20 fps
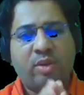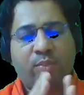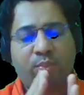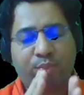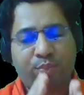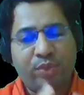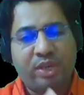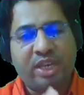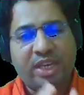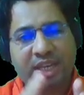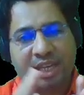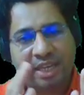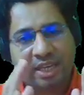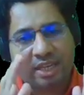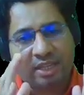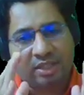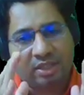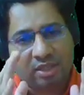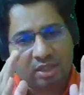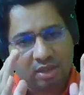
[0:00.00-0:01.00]
me
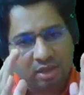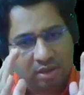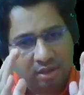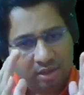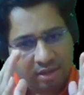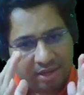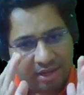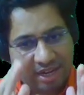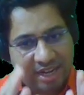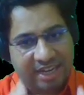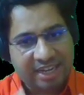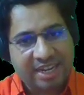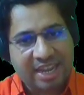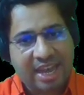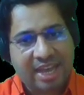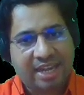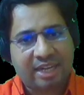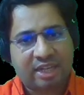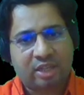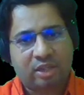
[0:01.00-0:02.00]
is a
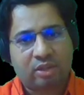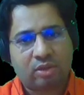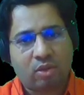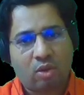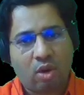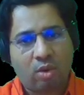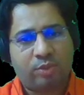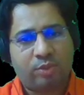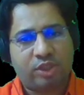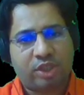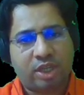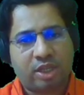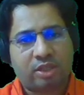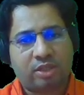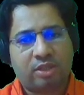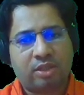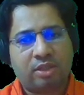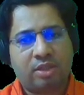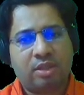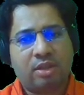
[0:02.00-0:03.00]
indirect object,